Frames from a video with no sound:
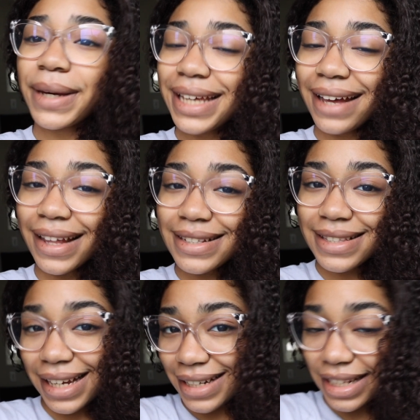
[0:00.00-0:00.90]
But yeah, that's
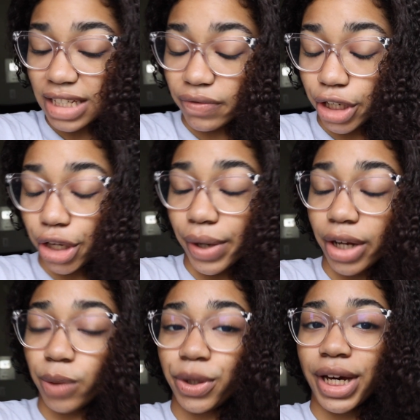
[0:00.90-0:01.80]
the end of this video. I
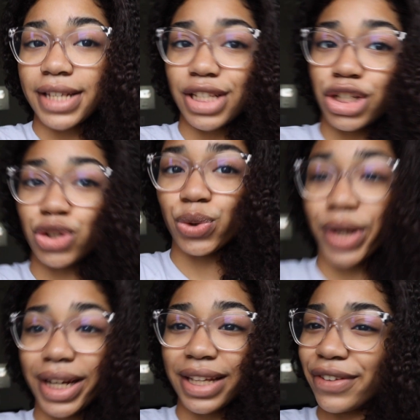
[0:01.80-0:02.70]
hope you guys
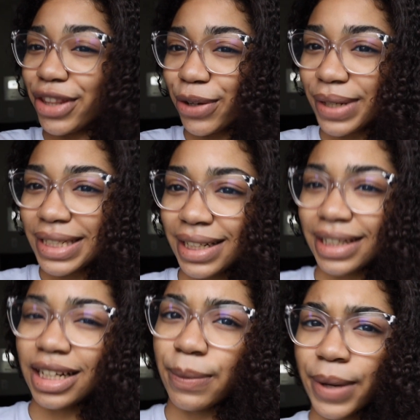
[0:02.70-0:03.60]
enjoyed, even though it
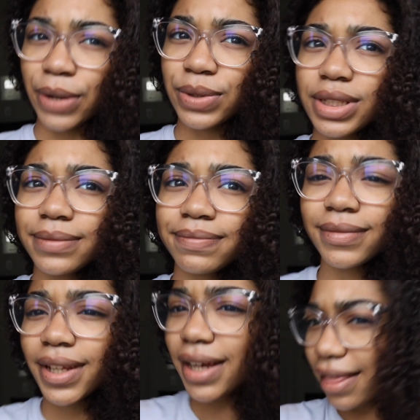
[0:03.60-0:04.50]
didn't come out
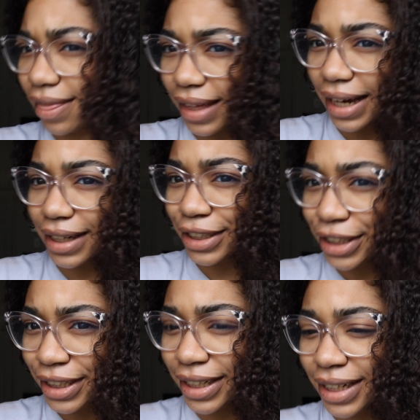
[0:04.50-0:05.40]
that
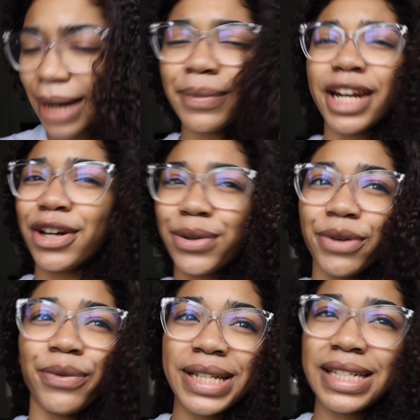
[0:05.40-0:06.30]
good. I mean, I knew
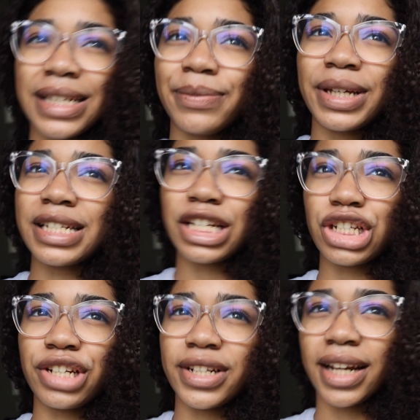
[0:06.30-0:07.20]
it wasn't because I
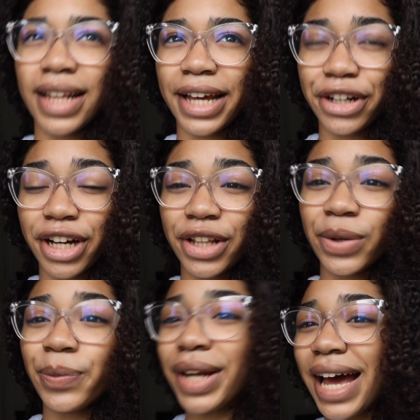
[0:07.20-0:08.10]
should have done a lighter
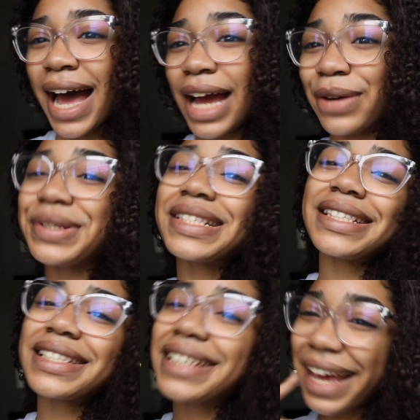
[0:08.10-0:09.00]
color, but I was
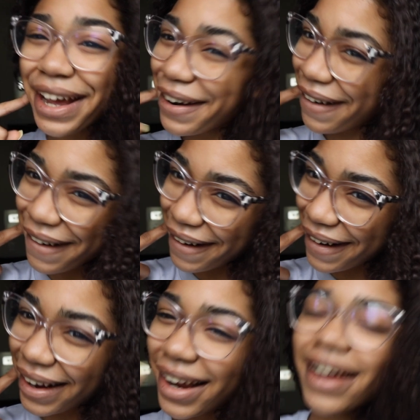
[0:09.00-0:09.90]

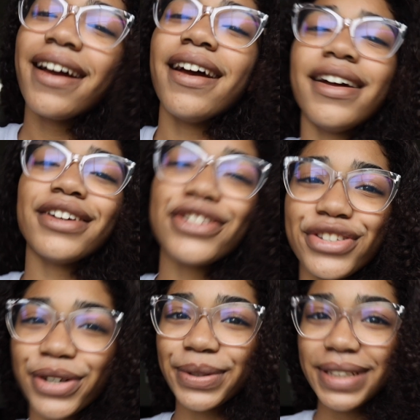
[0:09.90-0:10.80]
scared.
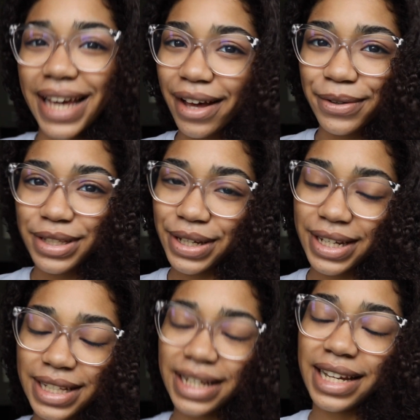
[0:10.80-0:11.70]
So yeah, I'll see you
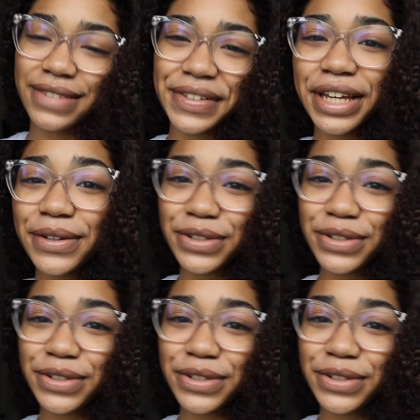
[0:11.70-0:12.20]
guys in the next video.